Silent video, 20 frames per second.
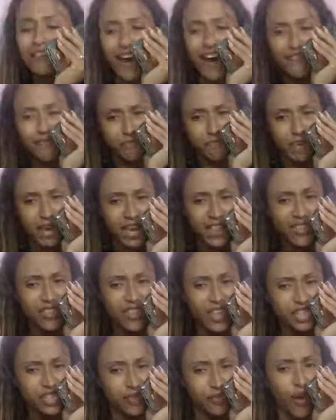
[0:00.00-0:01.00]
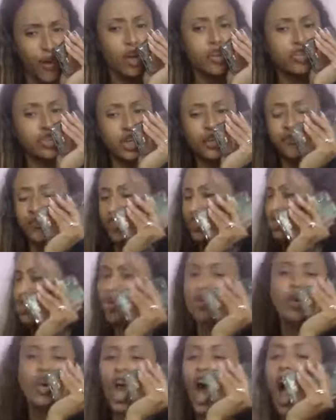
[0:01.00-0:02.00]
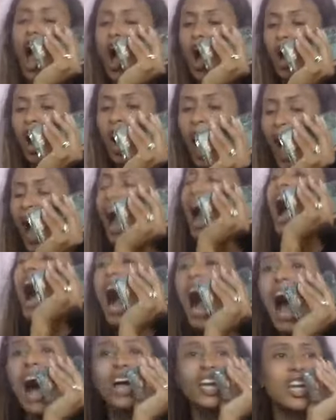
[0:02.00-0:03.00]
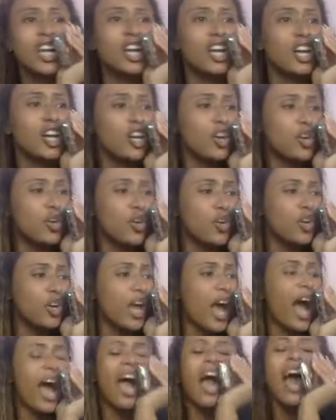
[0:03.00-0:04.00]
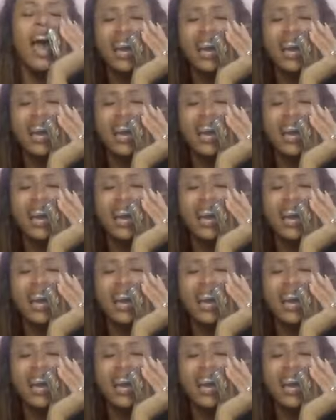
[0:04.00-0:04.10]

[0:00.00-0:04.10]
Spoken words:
I've been this version for too long. Hallelujah.